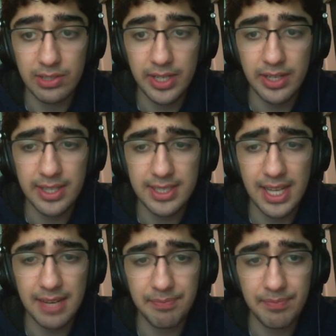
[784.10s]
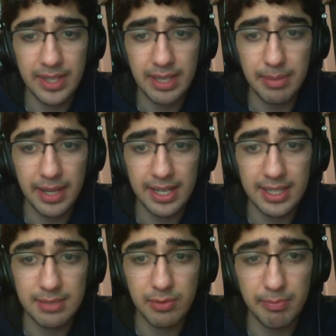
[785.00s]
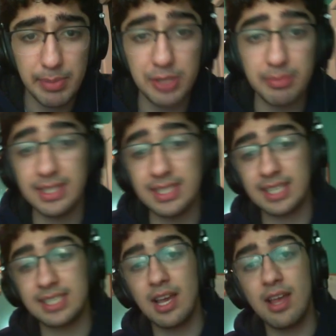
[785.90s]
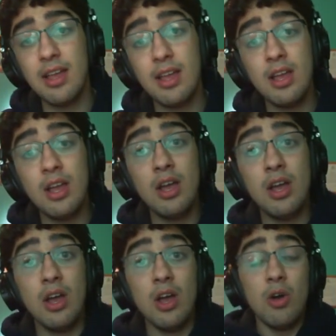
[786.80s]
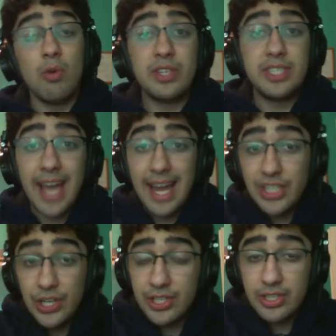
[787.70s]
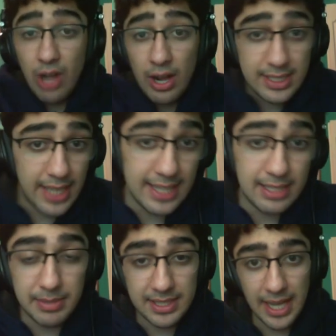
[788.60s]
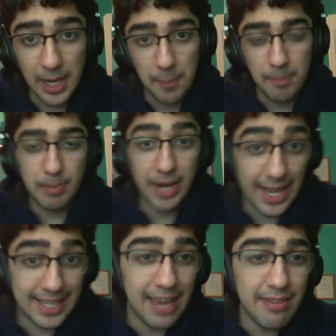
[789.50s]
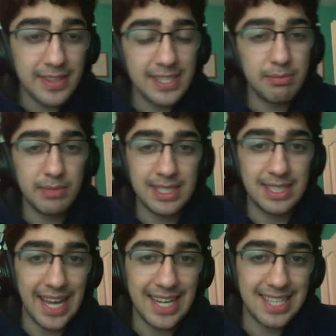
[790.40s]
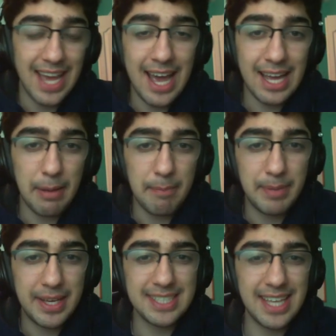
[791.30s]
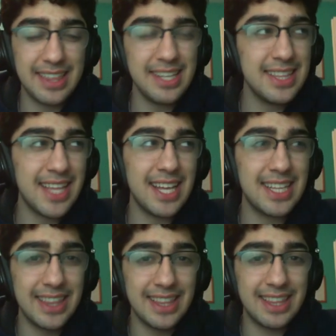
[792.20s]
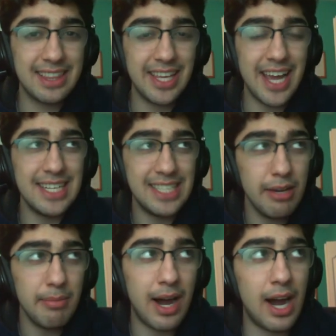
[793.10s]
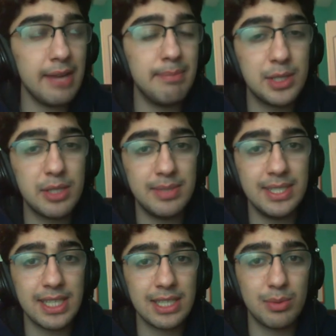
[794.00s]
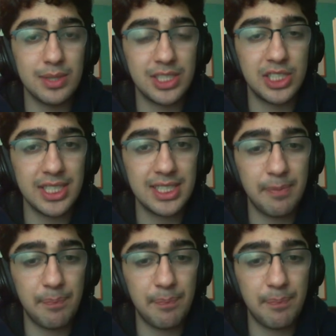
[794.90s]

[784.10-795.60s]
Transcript: here instead, he played this move, bishop d6, which the engine does not say is a mistake. But I gave it this mistake tag because I think that the idea behind bishop d6 was just,